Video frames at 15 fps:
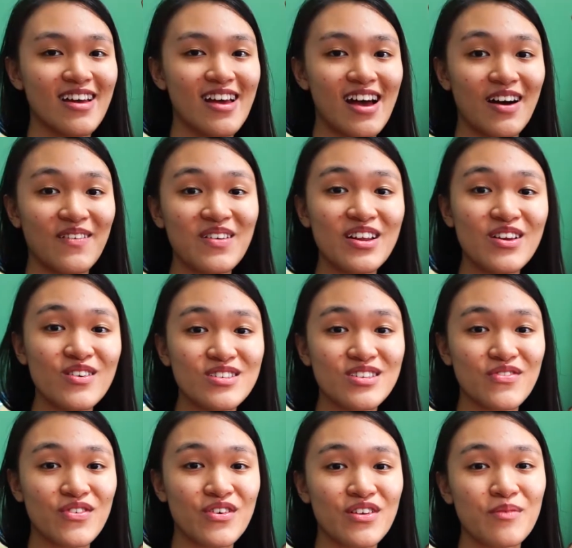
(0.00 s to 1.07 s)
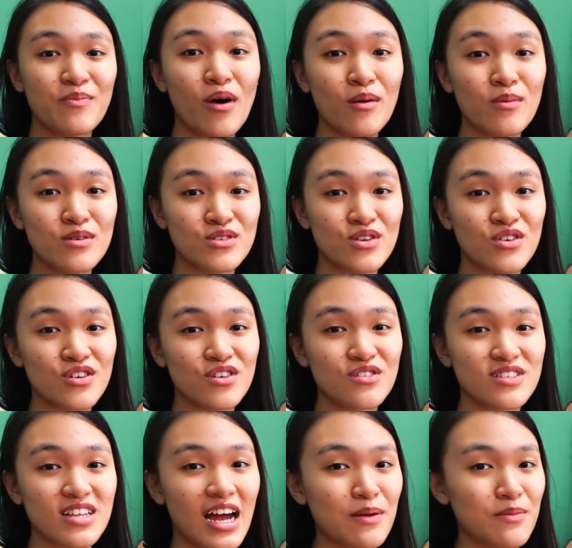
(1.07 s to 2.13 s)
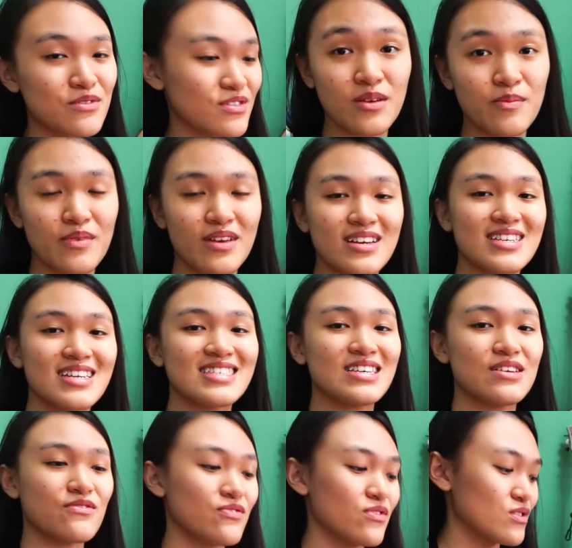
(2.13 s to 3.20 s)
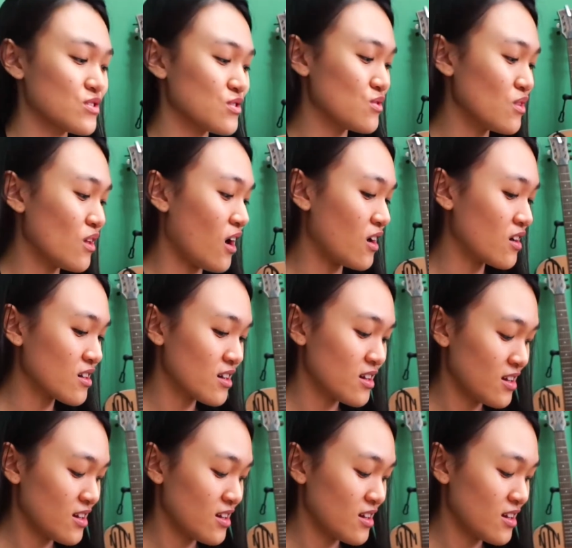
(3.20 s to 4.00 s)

I'm gonna use it for the Pomodoro timer because I see it for too long